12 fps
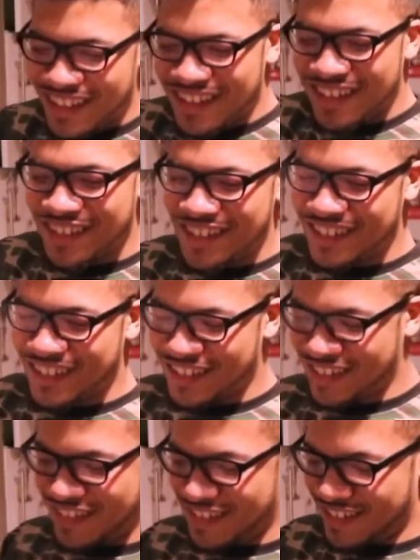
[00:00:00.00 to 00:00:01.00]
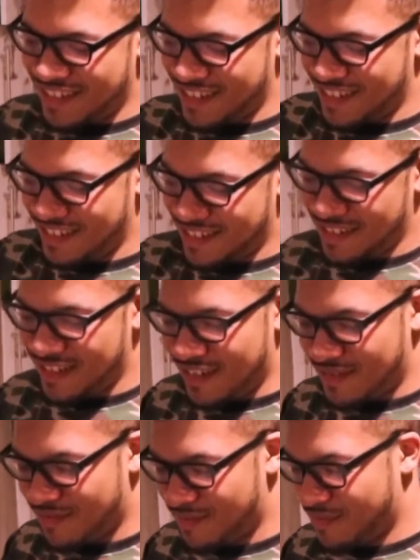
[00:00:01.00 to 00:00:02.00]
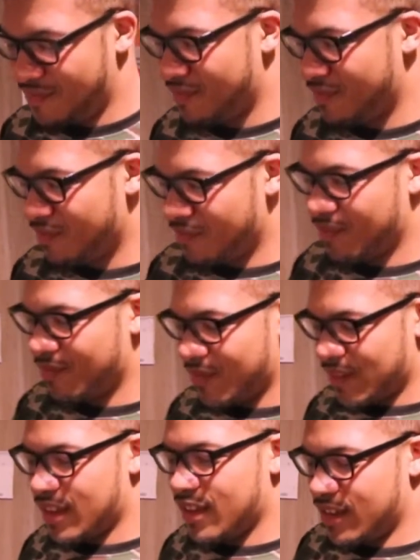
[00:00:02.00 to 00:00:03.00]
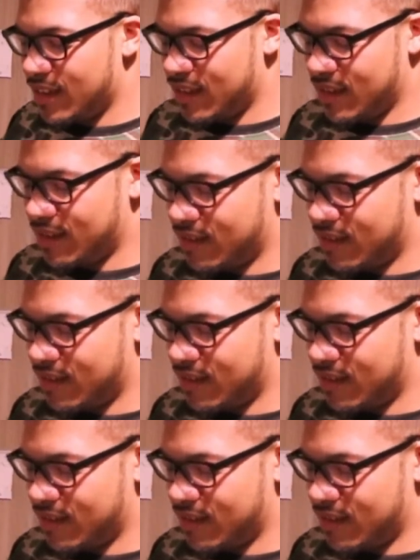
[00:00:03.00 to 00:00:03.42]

don't know. I think it's a restaurant. Oh. I'm